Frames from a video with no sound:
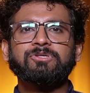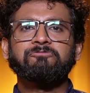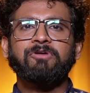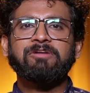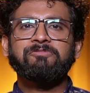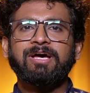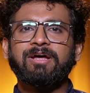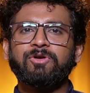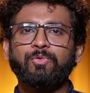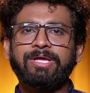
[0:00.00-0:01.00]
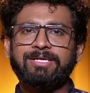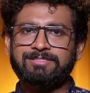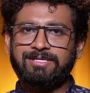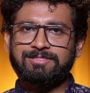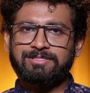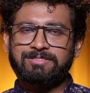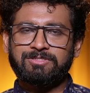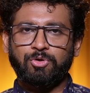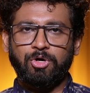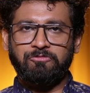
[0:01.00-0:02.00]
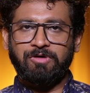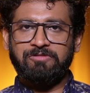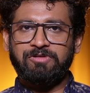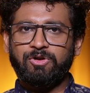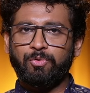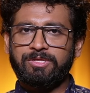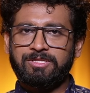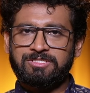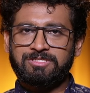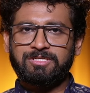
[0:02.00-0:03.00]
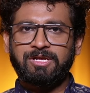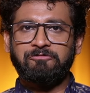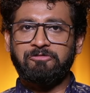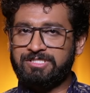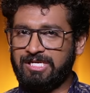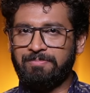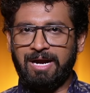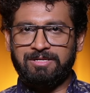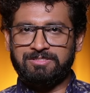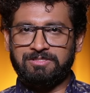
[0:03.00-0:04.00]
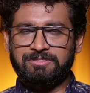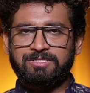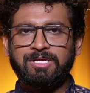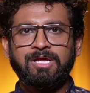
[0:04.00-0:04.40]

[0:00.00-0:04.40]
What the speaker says: of why we are doing exercises or why we are doing this physical practices.